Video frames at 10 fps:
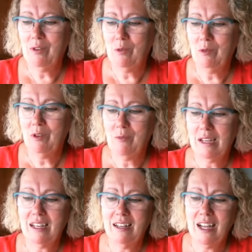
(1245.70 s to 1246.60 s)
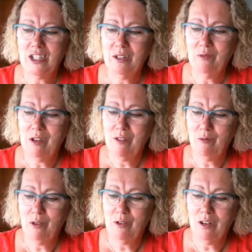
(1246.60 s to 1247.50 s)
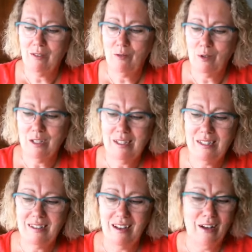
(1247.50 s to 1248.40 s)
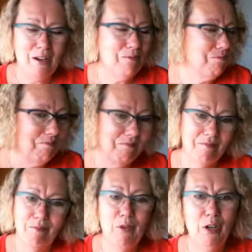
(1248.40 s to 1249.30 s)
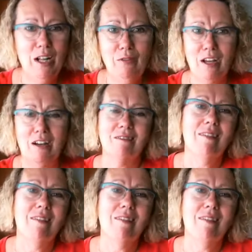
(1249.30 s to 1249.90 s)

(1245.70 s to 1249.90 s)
really want to make a connection with your loved ones, put it out there.